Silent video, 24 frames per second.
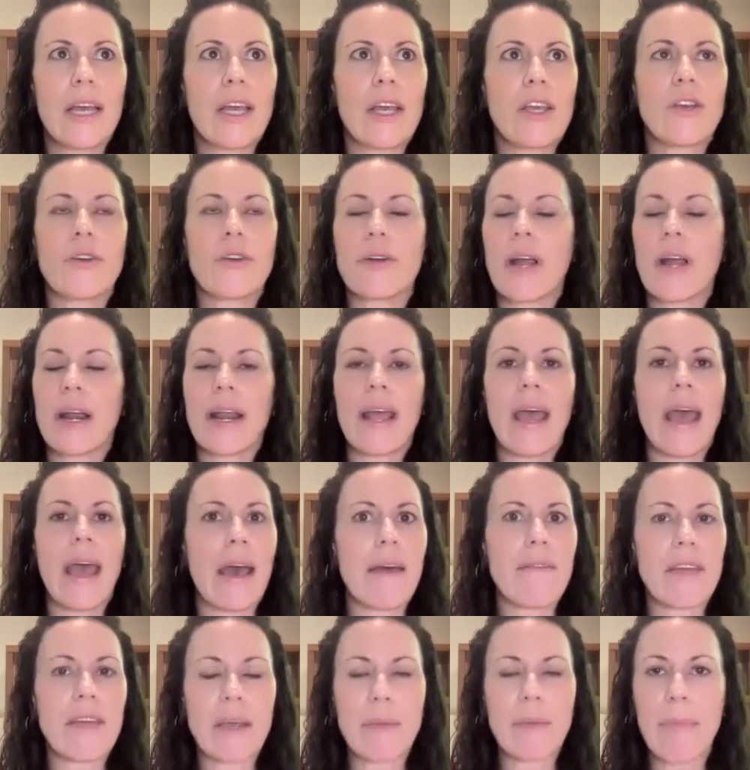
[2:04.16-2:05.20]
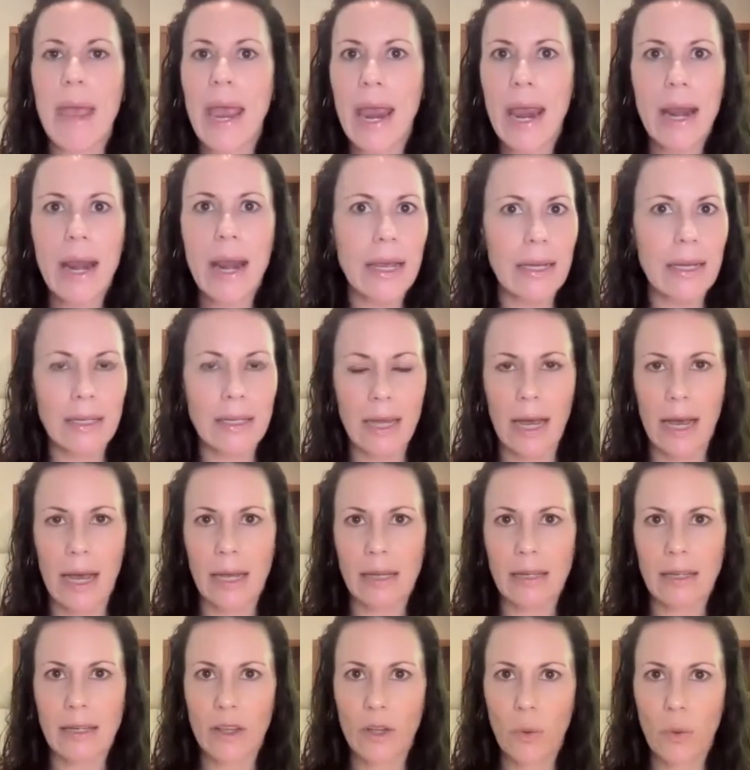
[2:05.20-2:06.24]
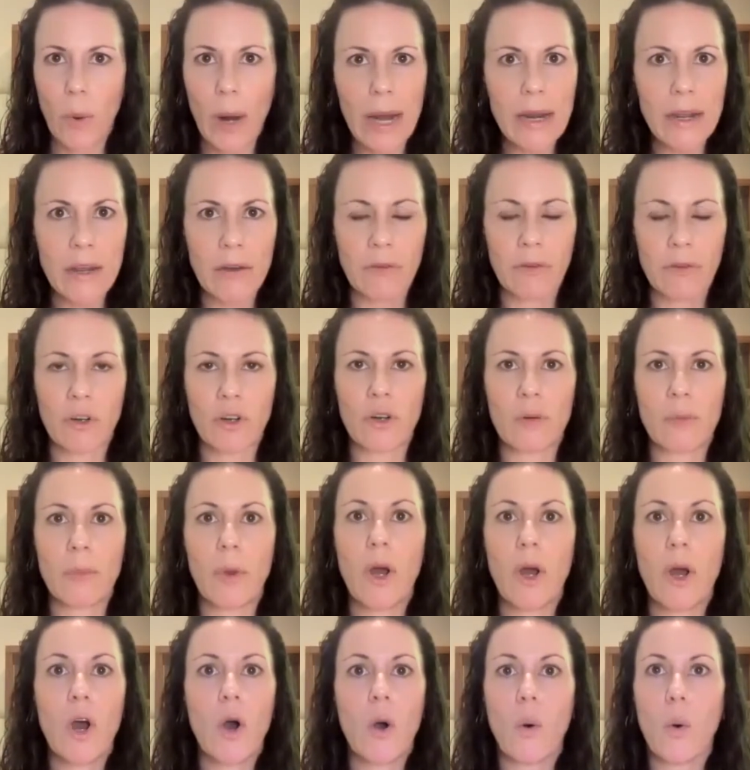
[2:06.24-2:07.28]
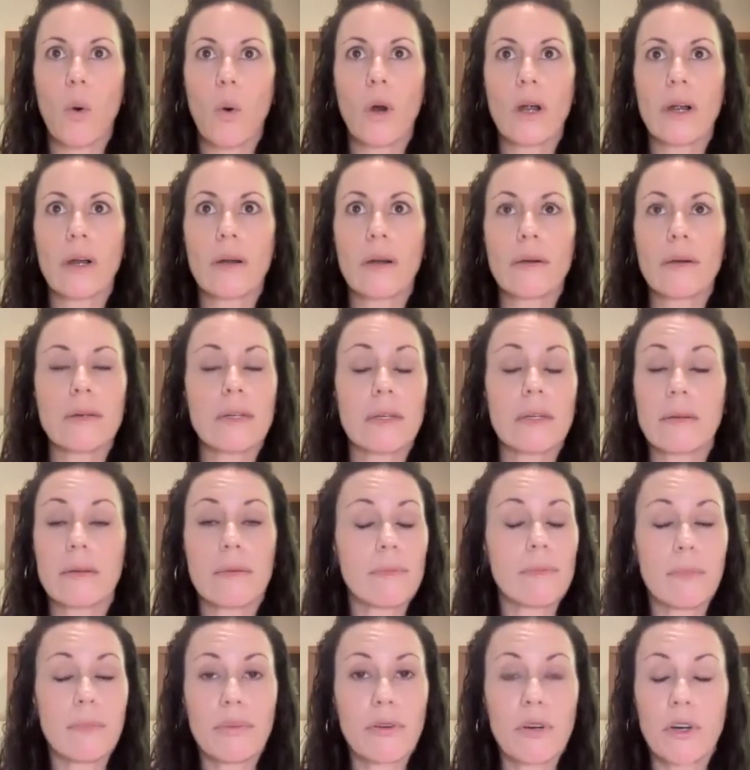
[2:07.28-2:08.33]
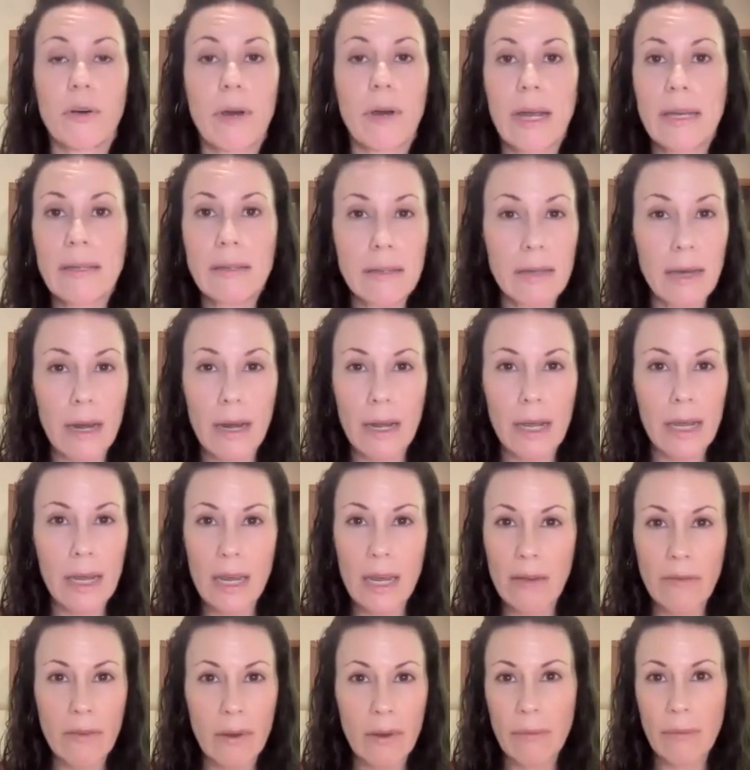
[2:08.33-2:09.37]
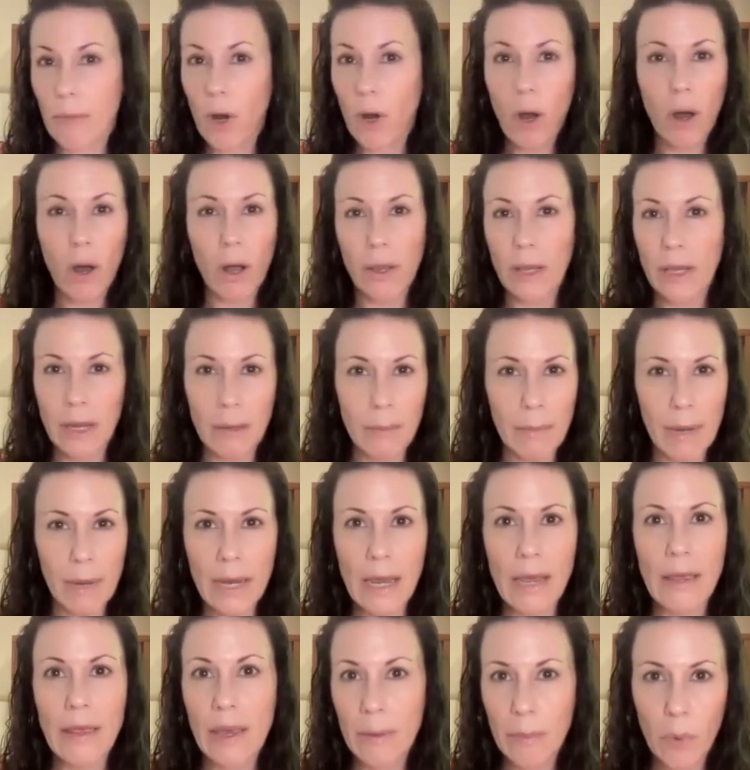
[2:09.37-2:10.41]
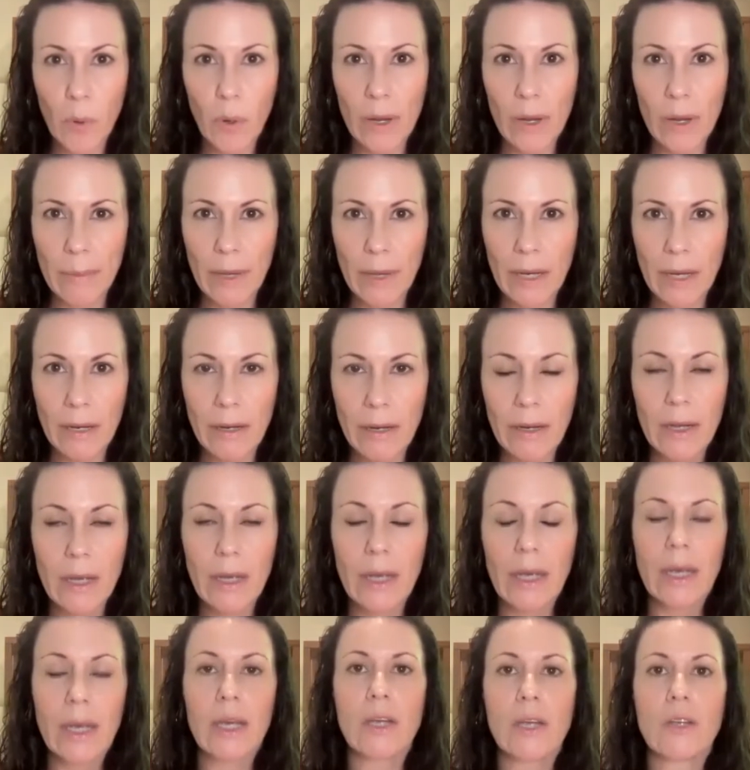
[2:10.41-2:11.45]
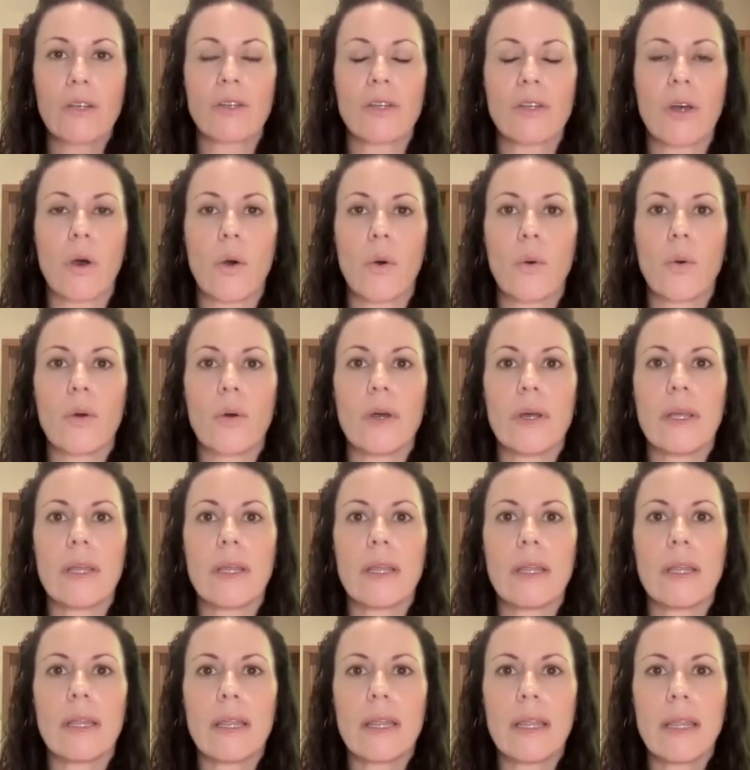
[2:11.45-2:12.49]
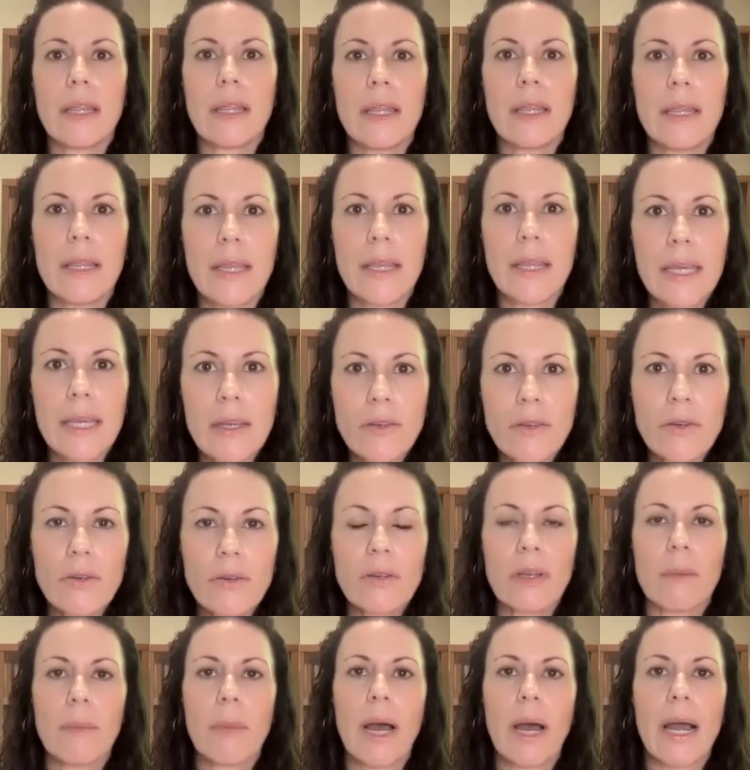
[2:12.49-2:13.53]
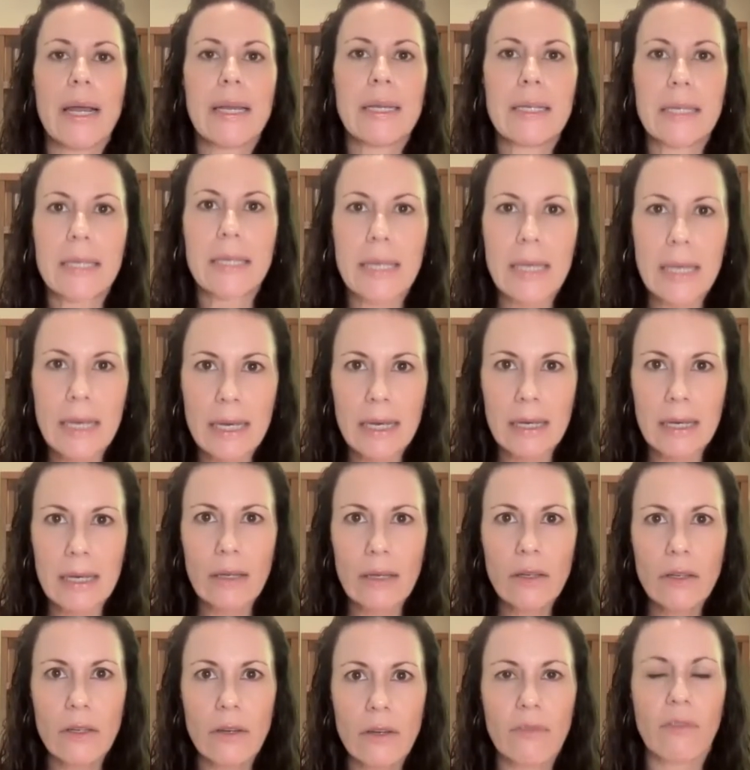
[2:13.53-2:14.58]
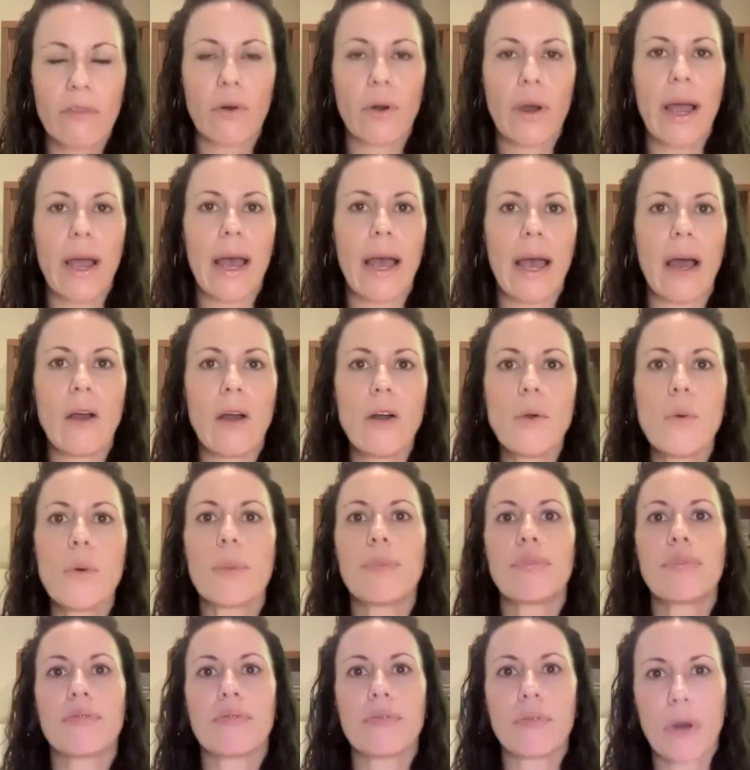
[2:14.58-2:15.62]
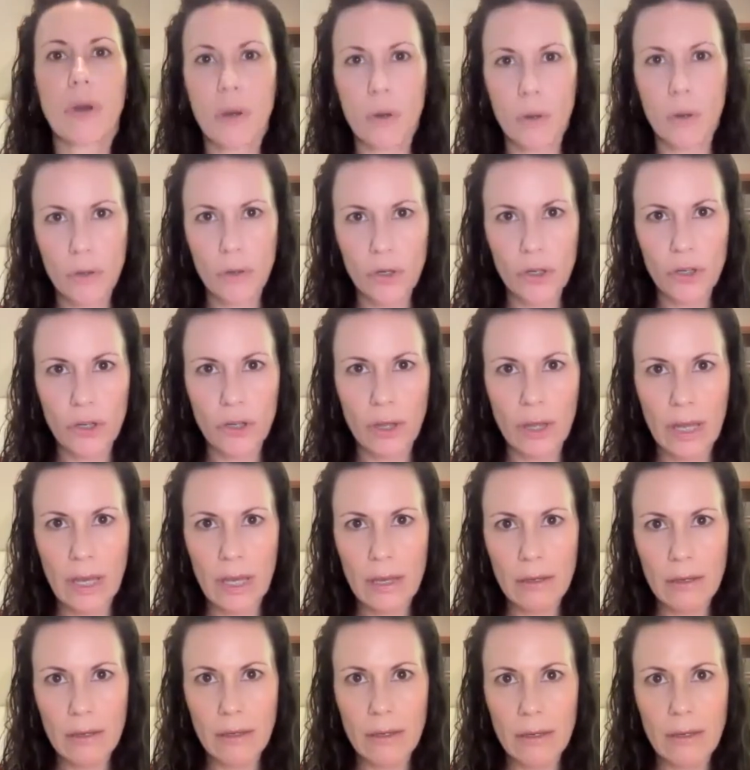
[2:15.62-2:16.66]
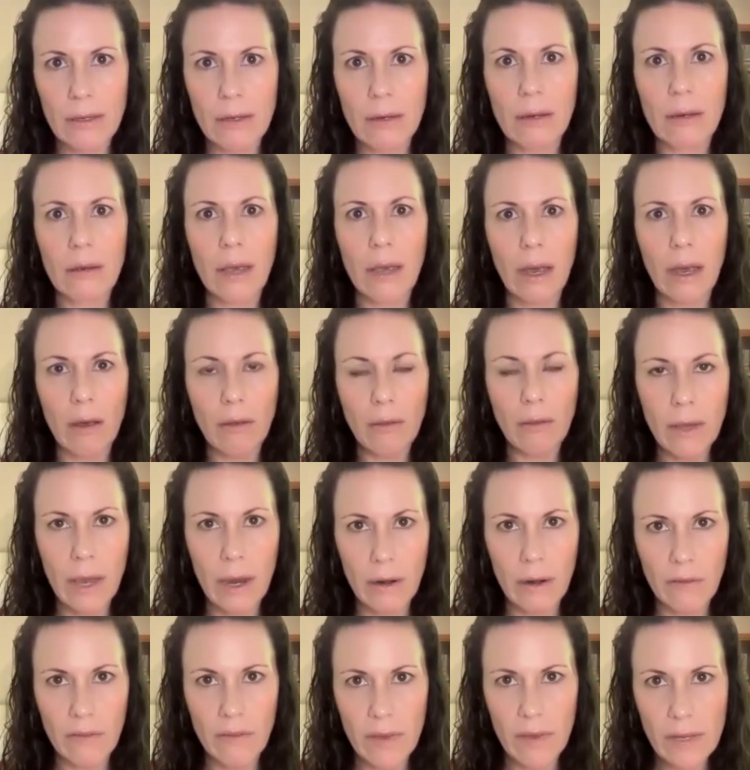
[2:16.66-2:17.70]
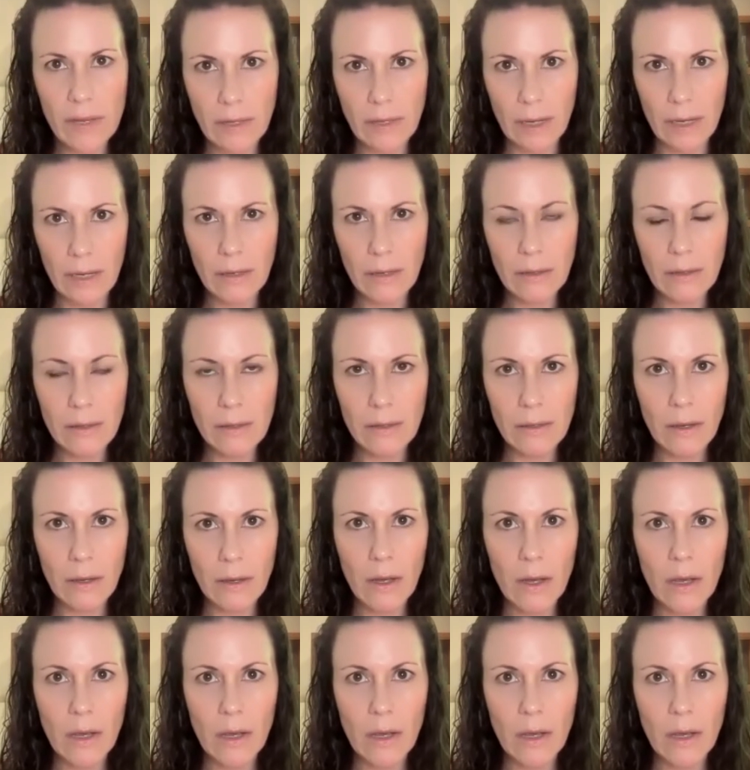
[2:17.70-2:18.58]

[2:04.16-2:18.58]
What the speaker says: you're not having panic attacks in the waiting room or procrastinating even calling and making the appointment. So these are some ideas for how to approach these healthcare visits